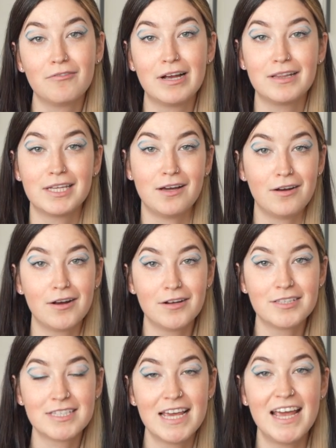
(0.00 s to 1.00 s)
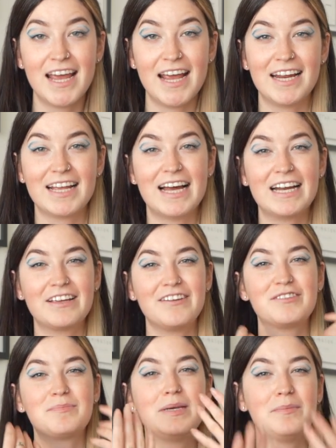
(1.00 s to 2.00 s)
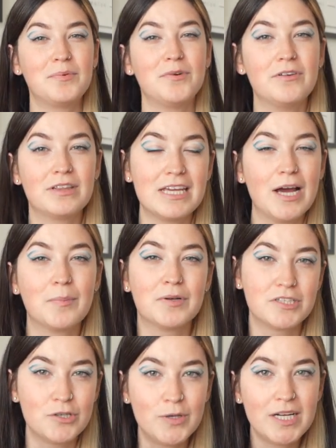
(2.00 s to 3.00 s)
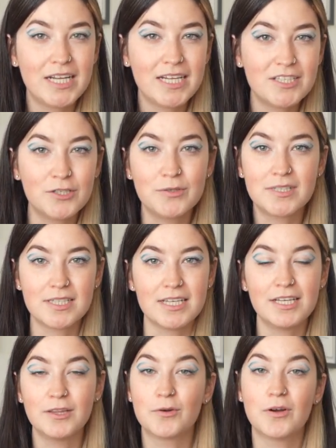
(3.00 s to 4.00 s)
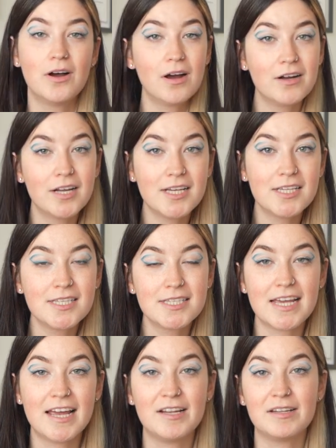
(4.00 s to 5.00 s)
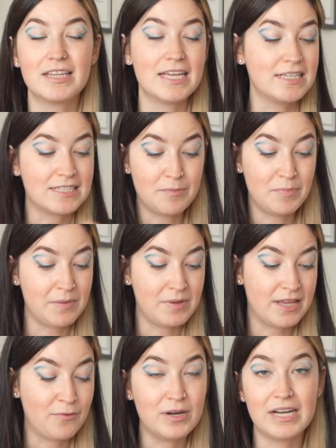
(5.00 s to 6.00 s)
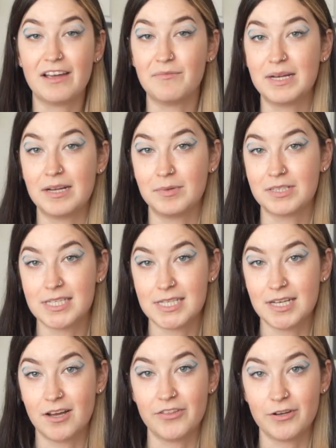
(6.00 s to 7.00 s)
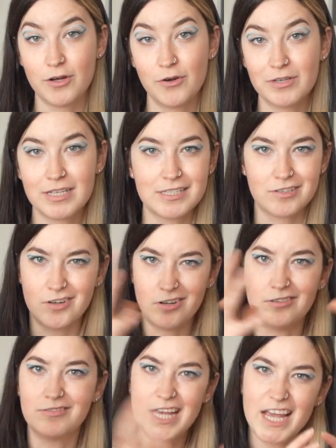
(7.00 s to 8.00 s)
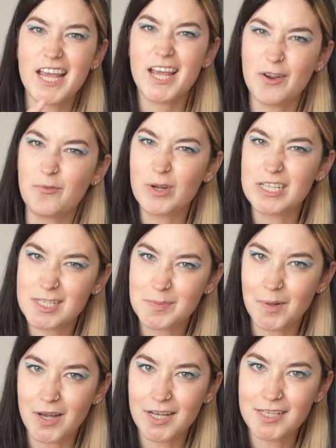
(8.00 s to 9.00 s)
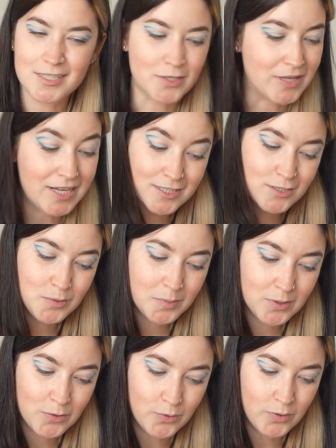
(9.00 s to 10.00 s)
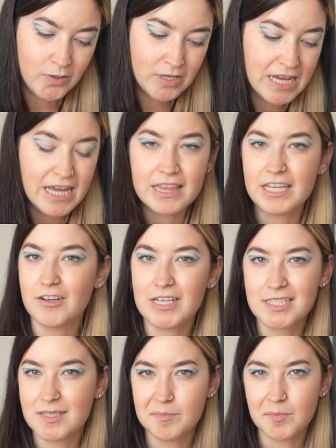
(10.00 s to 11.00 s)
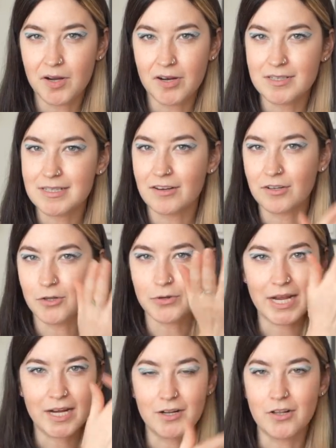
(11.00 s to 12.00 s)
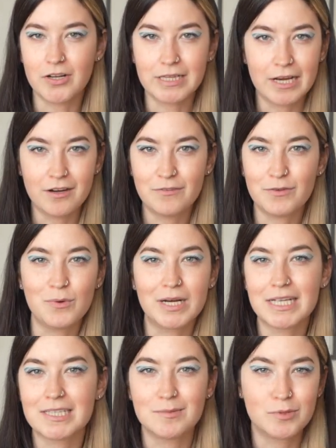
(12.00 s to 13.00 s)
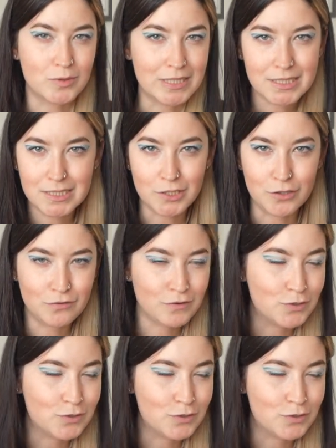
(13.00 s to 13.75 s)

around the arts, and it kind of gives people the opportunity to see local artists and things that maybe they wouldn't have been able to see on their own because they're all in one spot, so that's super cool. There is some bars that are located along there if you want to get some drinks too for